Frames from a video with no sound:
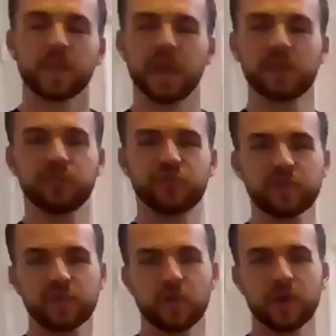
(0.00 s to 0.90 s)
it's
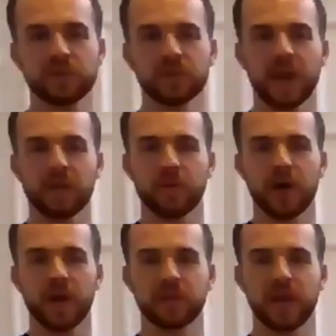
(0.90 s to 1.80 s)
just going to lag
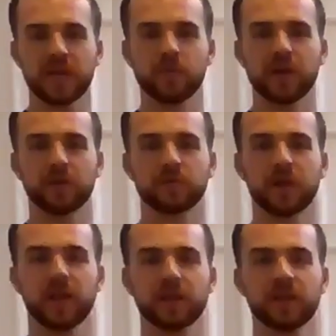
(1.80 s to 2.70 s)
behind anyway,
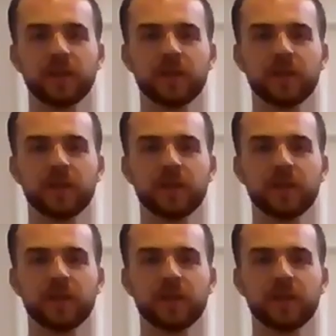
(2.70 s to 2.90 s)
right?